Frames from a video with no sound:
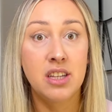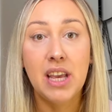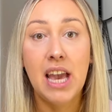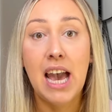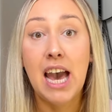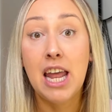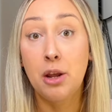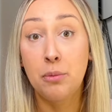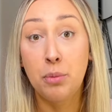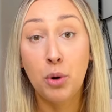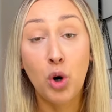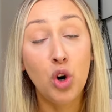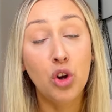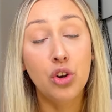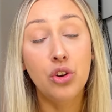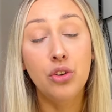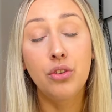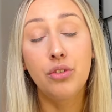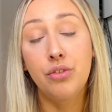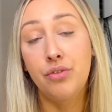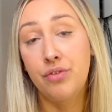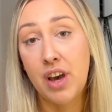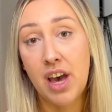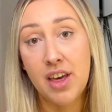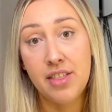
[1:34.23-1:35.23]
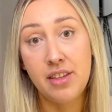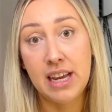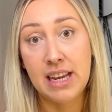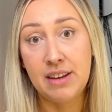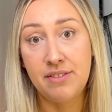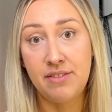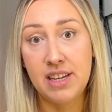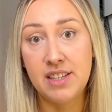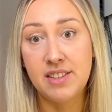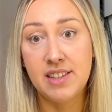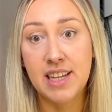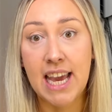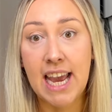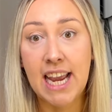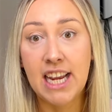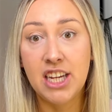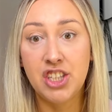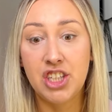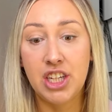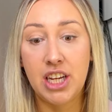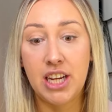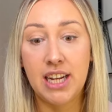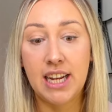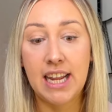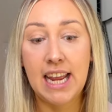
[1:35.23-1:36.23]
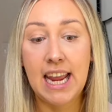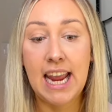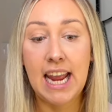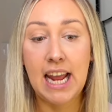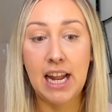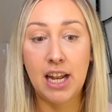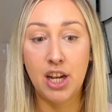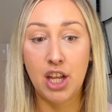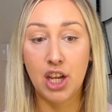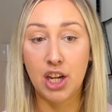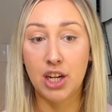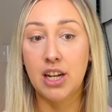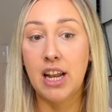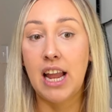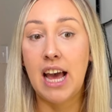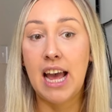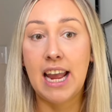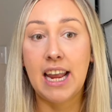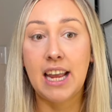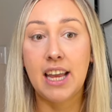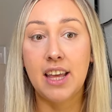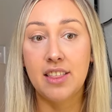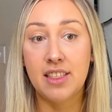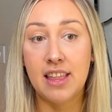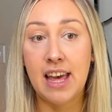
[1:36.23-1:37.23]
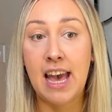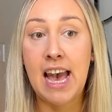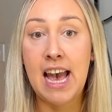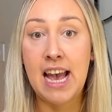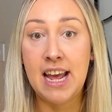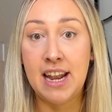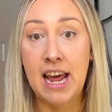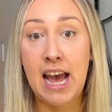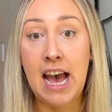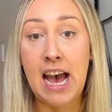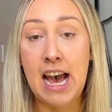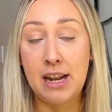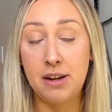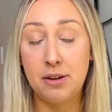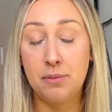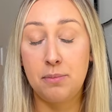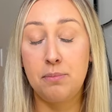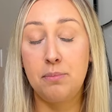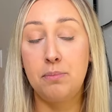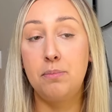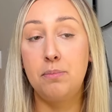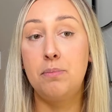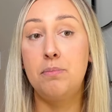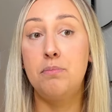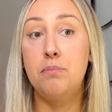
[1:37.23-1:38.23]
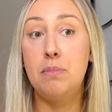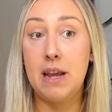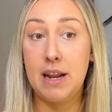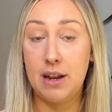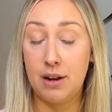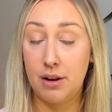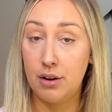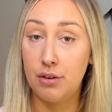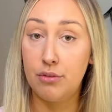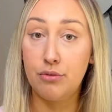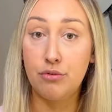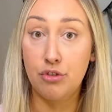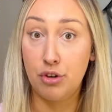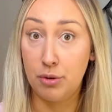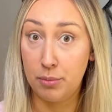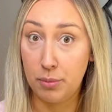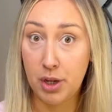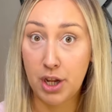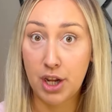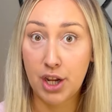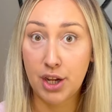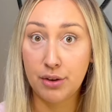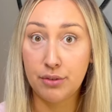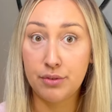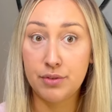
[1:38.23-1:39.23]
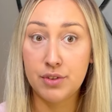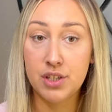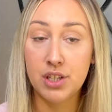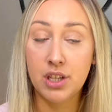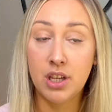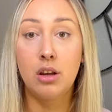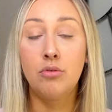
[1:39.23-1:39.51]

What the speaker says: And upon further investigation, it looked like the head had been removed.